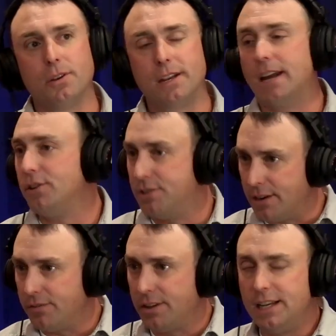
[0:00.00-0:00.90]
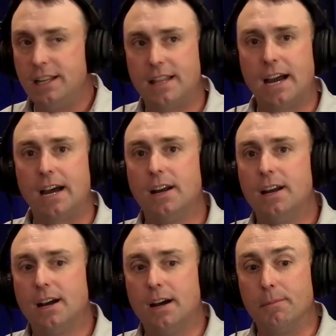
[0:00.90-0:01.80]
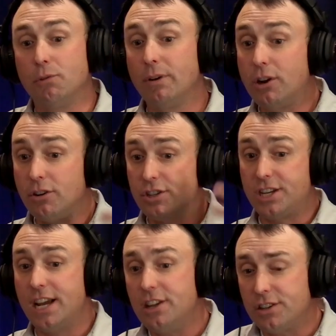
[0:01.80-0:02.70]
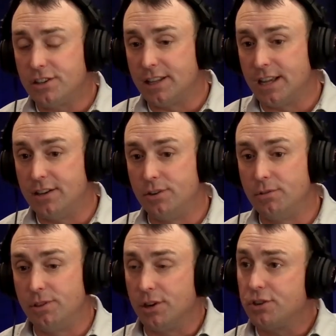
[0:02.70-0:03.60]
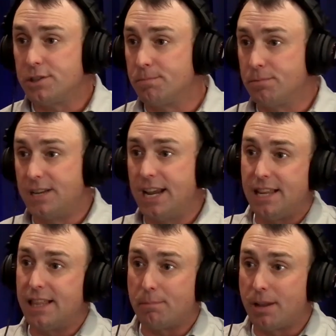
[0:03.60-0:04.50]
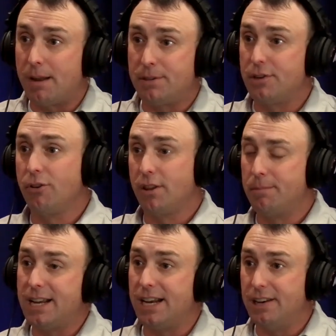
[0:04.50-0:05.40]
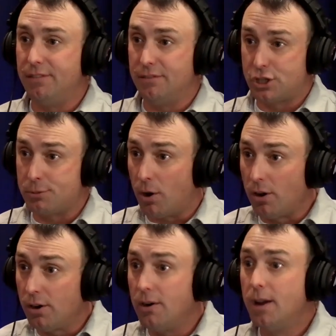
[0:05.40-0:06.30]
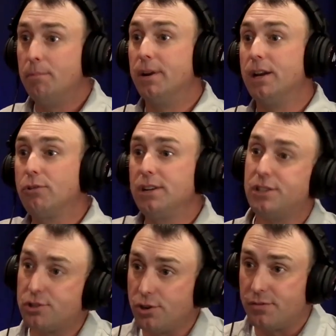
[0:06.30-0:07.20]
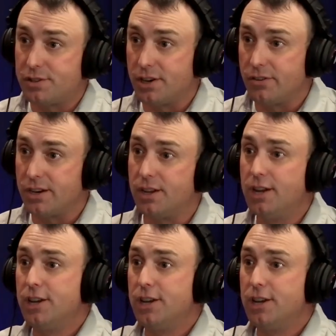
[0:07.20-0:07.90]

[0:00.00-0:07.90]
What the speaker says: Yeah. You definitely need that. The regurgitation that they do, they're just taking that plant material and making it even smaller, but increasing surface area